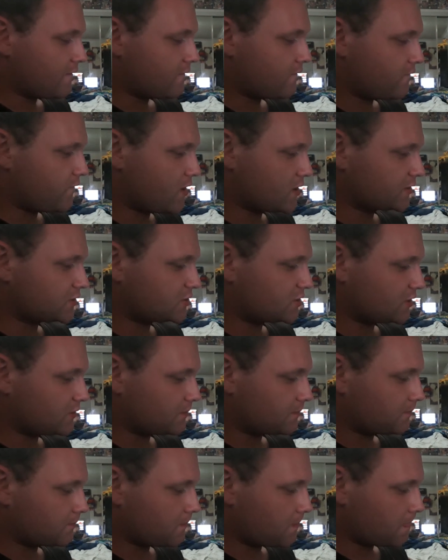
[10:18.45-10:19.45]

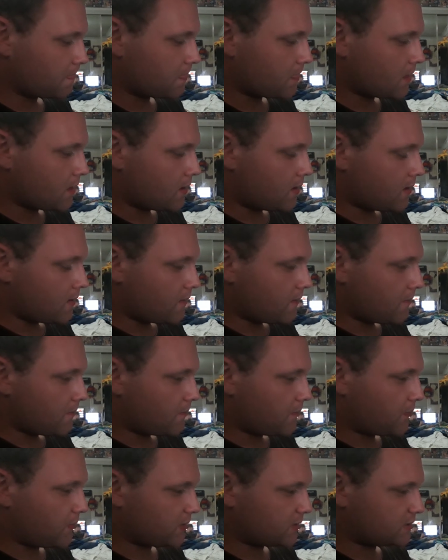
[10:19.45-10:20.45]
function.
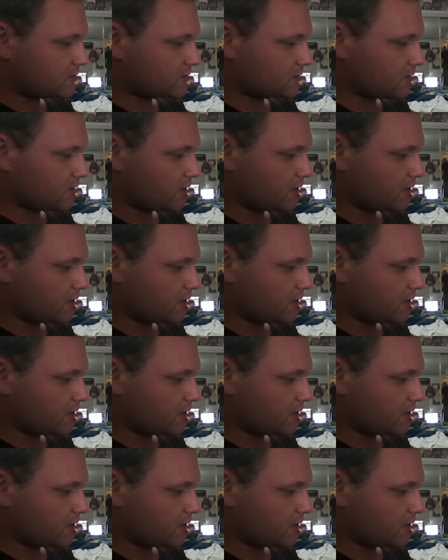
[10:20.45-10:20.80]
But,